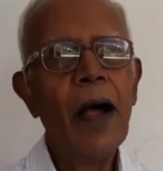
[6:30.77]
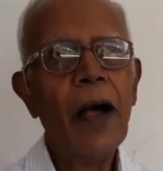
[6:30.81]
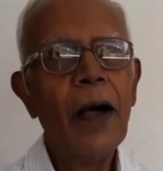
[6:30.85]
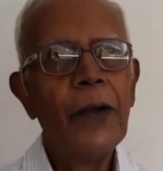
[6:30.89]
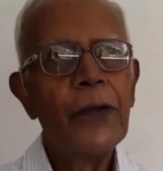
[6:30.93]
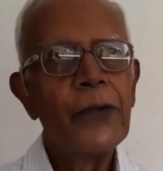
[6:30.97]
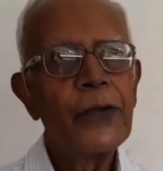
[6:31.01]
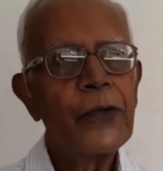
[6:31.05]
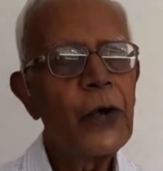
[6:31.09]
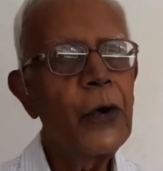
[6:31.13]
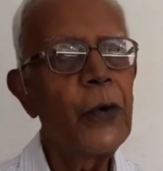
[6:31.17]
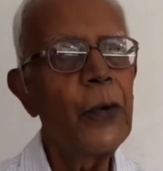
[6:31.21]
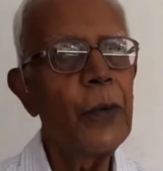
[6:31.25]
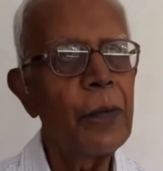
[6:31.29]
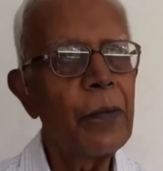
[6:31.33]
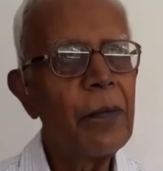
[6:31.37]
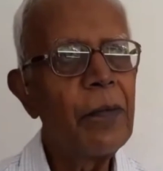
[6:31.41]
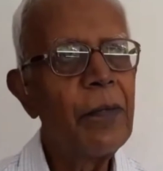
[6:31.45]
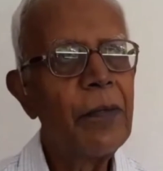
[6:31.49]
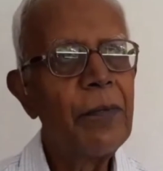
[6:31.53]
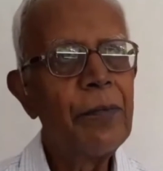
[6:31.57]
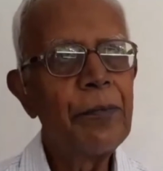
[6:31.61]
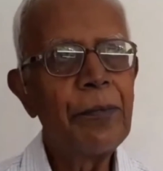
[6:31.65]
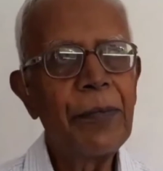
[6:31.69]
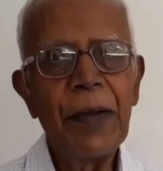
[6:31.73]
so
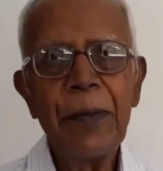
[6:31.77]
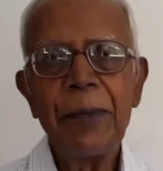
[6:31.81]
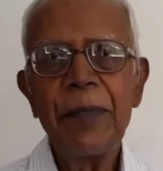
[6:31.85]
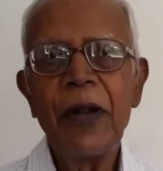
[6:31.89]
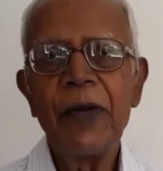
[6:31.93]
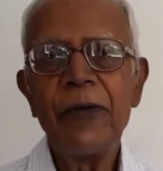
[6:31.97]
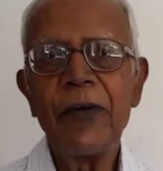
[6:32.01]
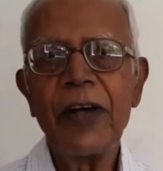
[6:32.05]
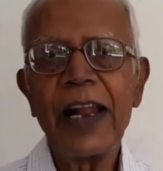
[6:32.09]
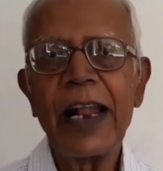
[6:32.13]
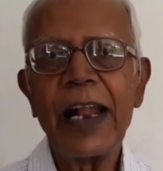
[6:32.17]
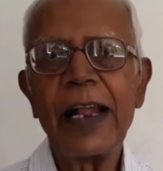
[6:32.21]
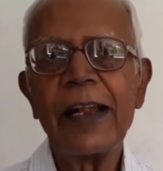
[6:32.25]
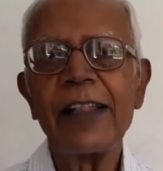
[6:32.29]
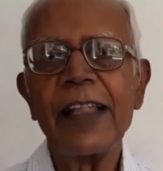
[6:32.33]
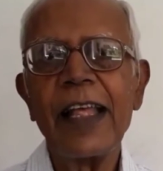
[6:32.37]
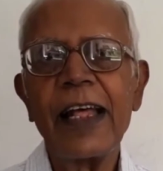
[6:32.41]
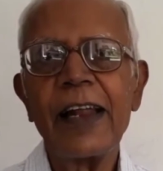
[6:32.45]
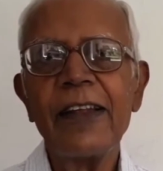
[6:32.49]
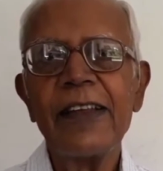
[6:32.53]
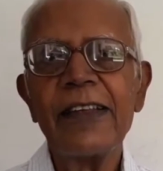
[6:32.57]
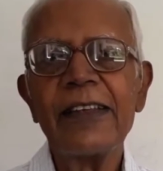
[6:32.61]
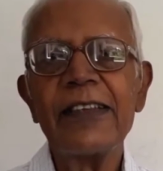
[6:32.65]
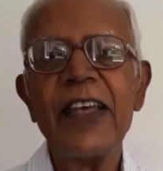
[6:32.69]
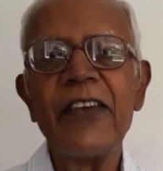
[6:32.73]
people were at the
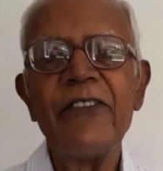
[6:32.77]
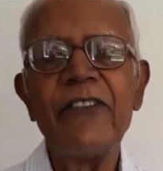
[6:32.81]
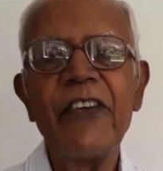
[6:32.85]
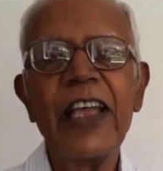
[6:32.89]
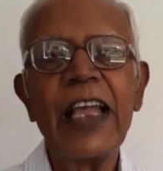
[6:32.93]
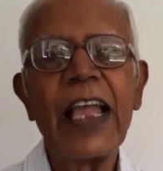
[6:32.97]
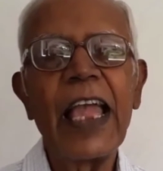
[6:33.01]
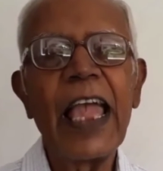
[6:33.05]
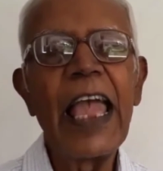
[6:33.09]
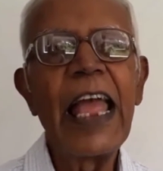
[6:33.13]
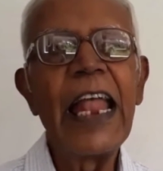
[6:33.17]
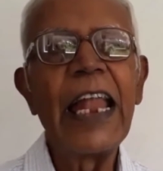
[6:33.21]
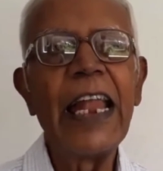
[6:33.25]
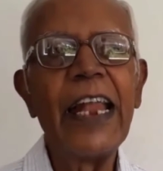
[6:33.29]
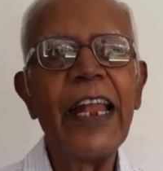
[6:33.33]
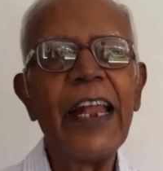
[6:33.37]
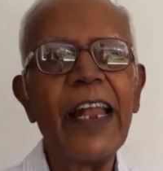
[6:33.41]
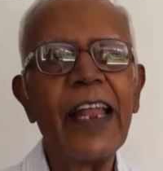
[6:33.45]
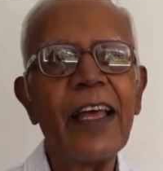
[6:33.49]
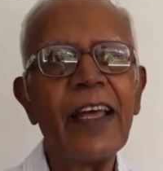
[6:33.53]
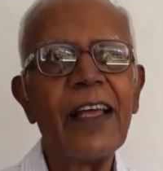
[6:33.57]
receiving end.